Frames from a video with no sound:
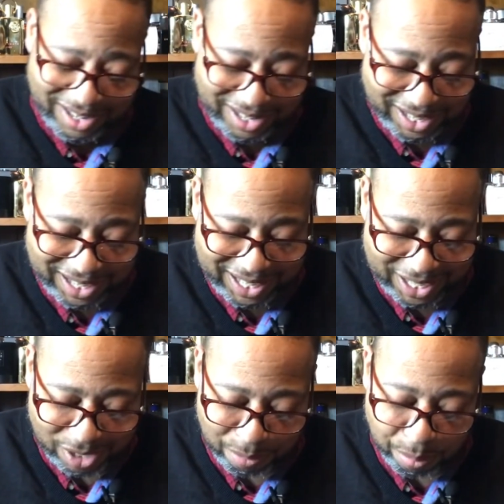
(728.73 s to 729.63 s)

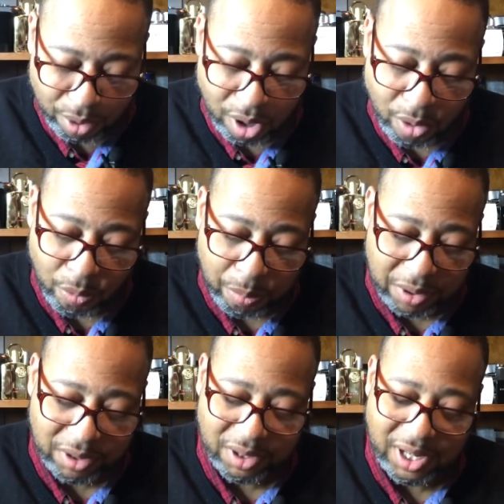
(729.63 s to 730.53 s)
Lalique Pour Homme.
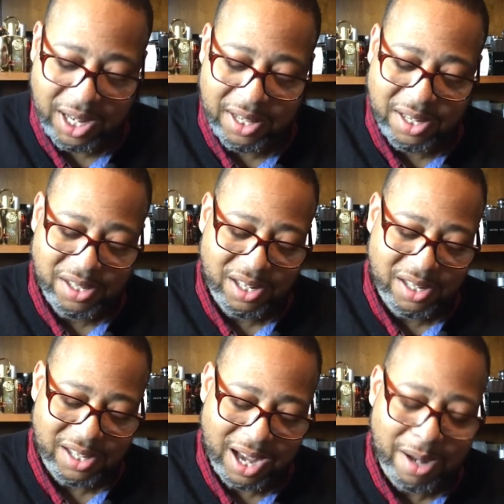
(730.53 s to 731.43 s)
And this
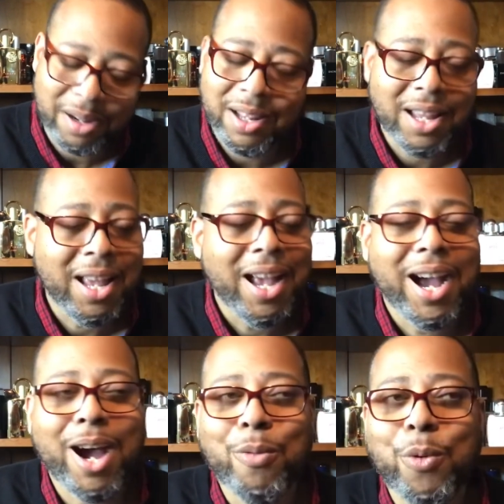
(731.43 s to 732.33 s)
is, I,
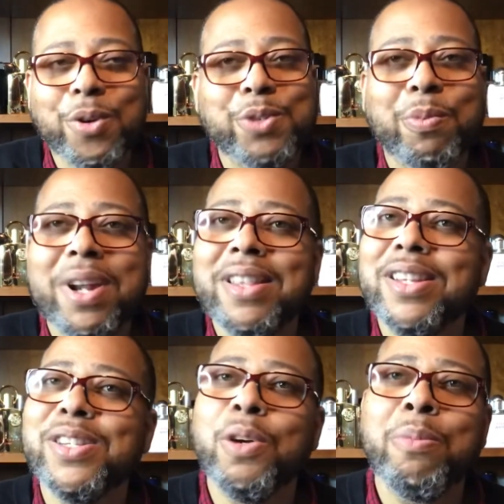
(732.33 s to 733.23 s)
I want to spray
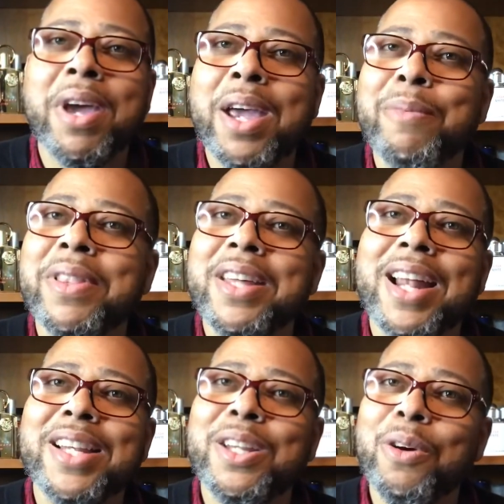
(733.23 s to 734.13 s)
this so bad, but then
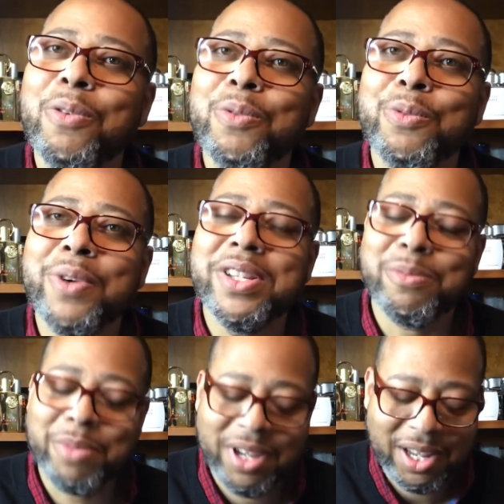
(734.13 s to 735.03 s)
I don't.
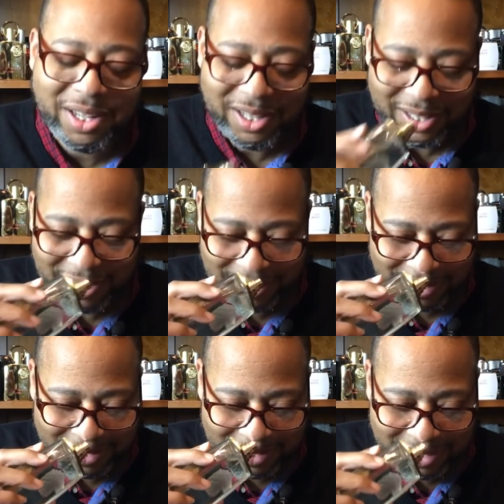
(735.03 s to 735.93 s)
Reason being,
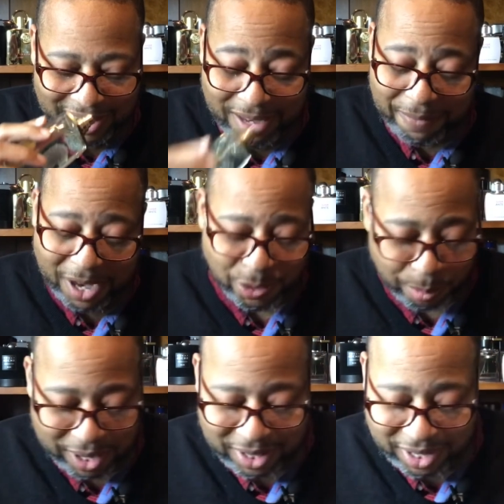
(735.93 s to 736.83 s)
if I
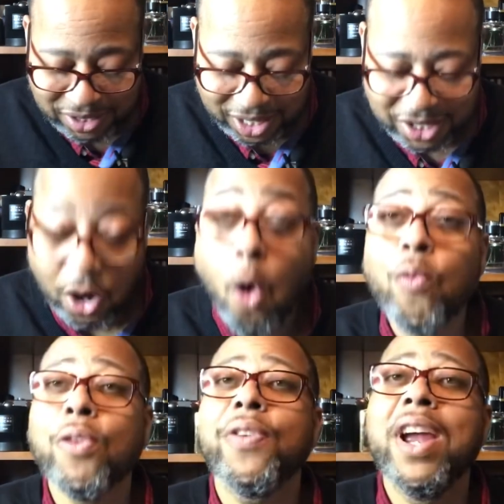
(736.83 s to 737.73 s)
spray this, it's
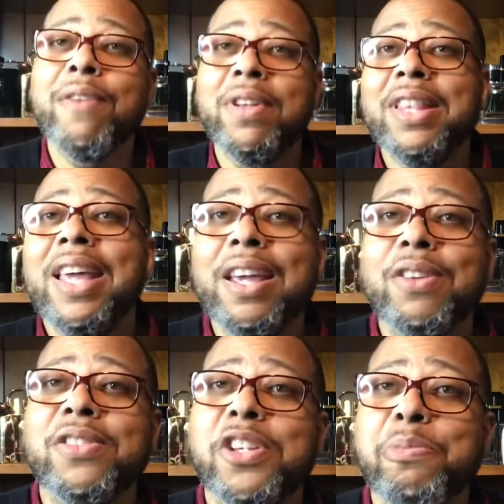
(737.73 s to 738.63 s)
over for everything
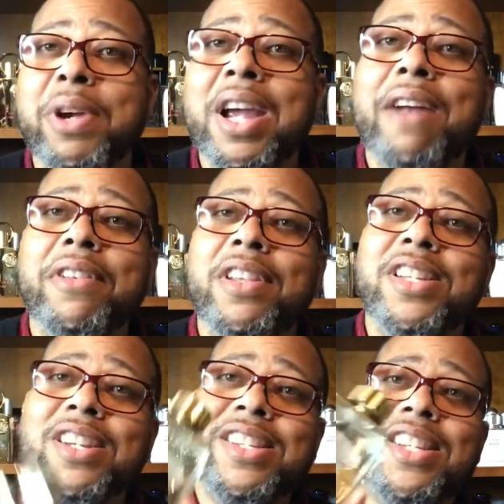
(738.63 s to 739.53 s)
else I spray out to
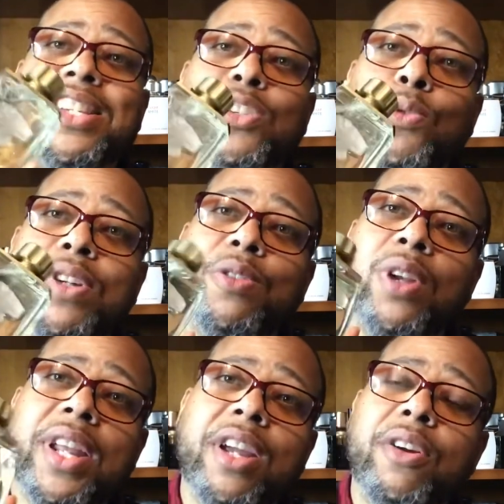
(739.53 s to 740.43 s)
this because this is going to
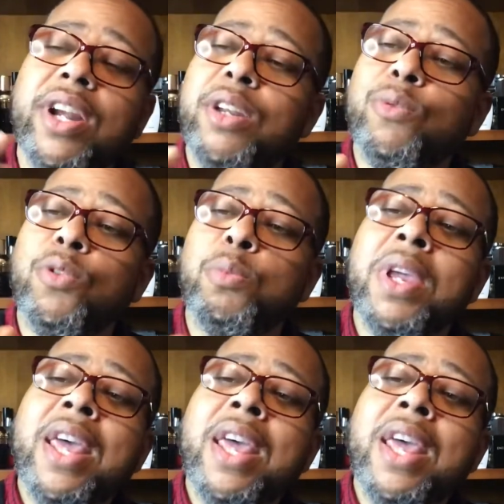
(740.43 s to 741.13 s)
linger in the room.